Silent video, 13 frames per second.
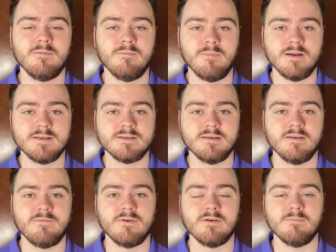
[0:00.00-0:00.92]
but
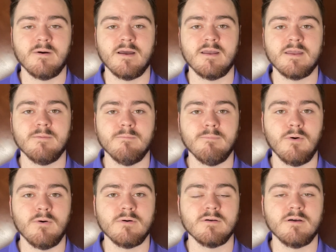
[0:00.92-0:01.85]
if you're buying in
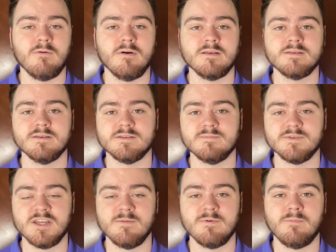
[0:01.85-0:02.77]
bulk, going to some
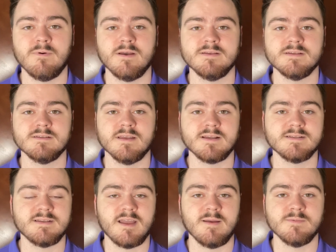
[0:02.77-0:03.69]
cheaper places like
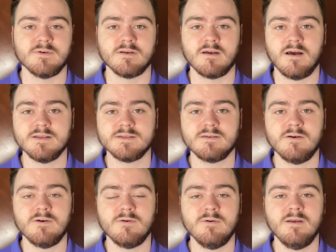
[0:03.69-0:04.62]
Sam's or
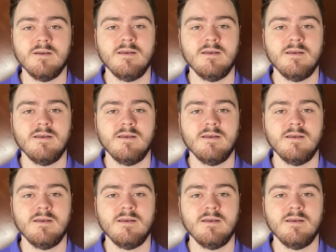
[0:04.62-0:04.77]
Costco,